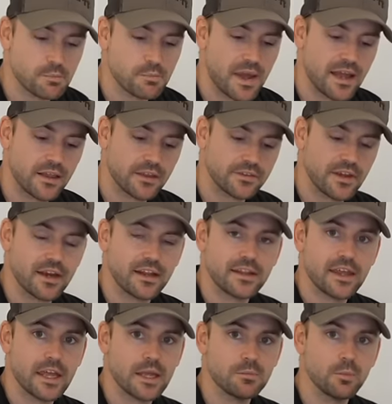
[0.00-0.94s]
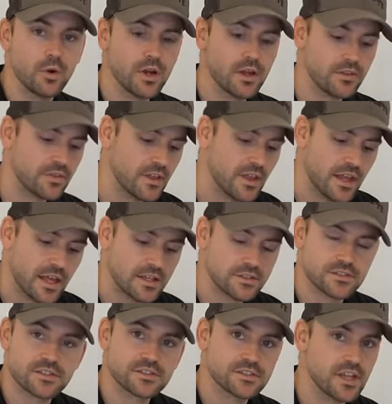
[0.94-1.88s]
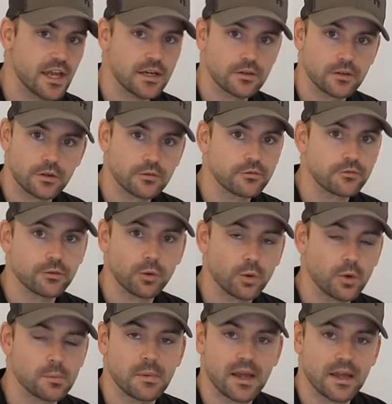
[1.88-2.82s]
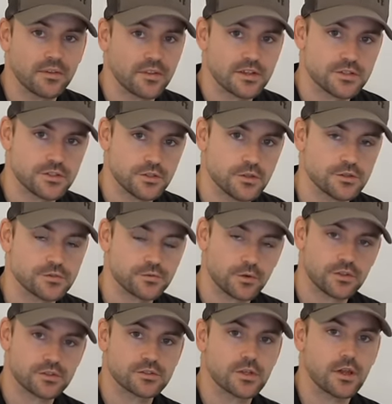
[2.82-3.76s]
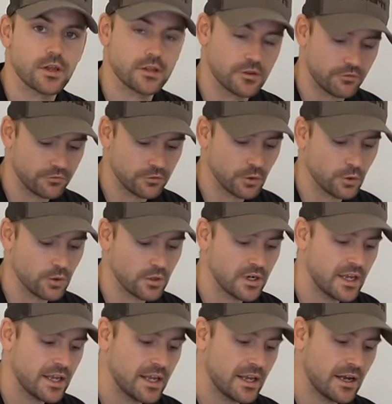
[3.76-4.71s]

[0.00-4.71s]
the mallet that it came with. It's a standard floor mallet that's used for installing the floor.